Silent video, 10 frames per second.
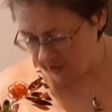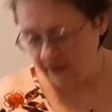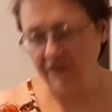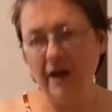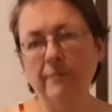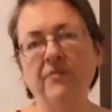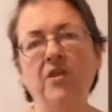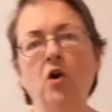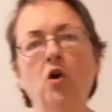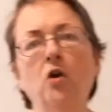like that. But they
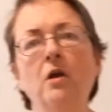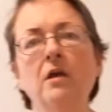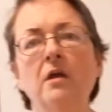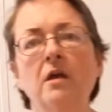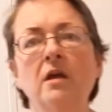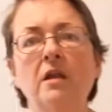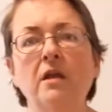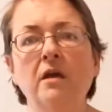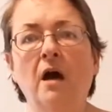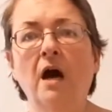are hitting
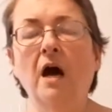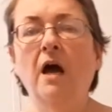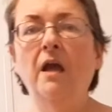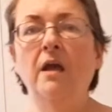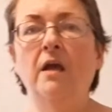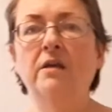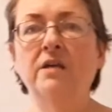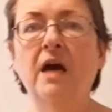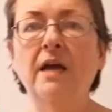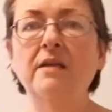high and
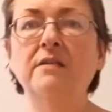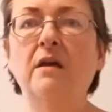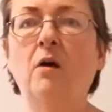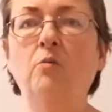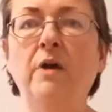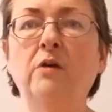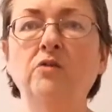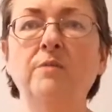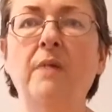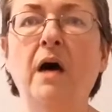tight
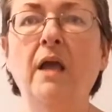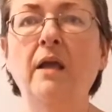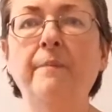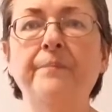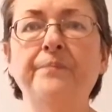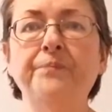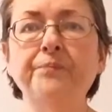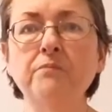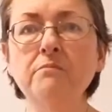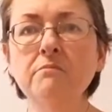around my,
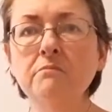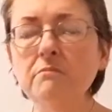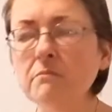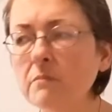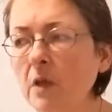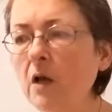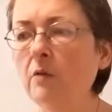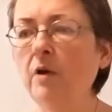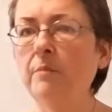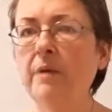
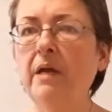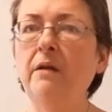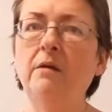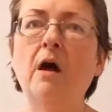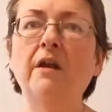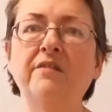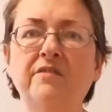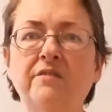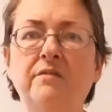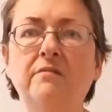around my
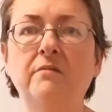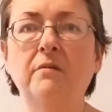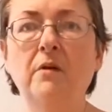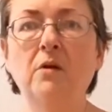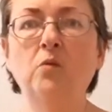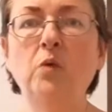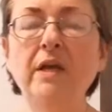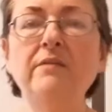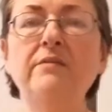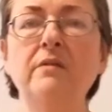non-existent
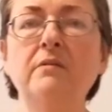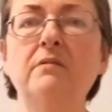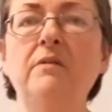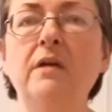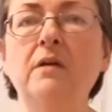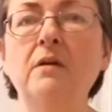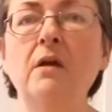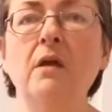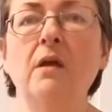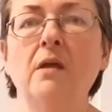waist there.
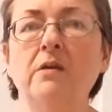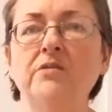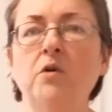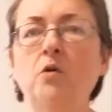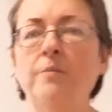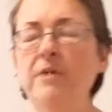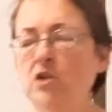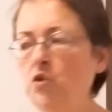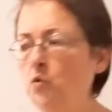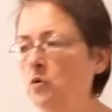So I'm not
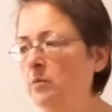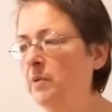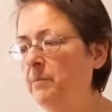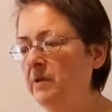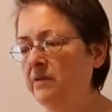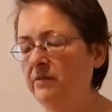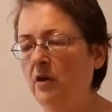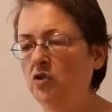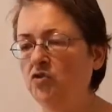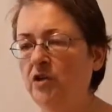sure, but because they
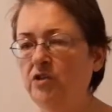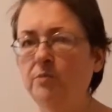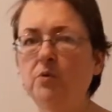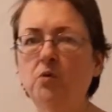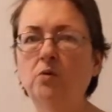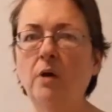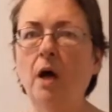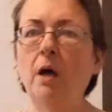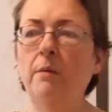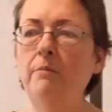are stretchable,
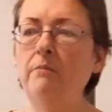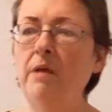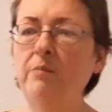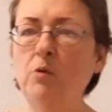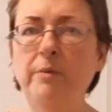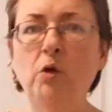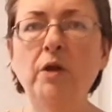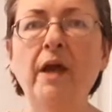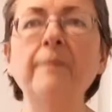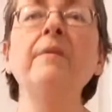um, maybe they'll be
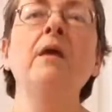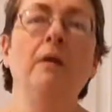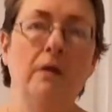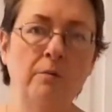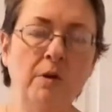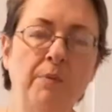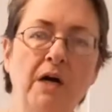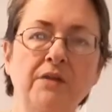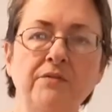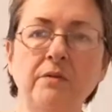okay. I'm going to
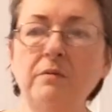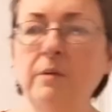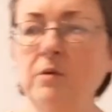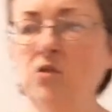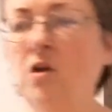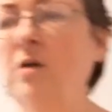pause you and I'm going to try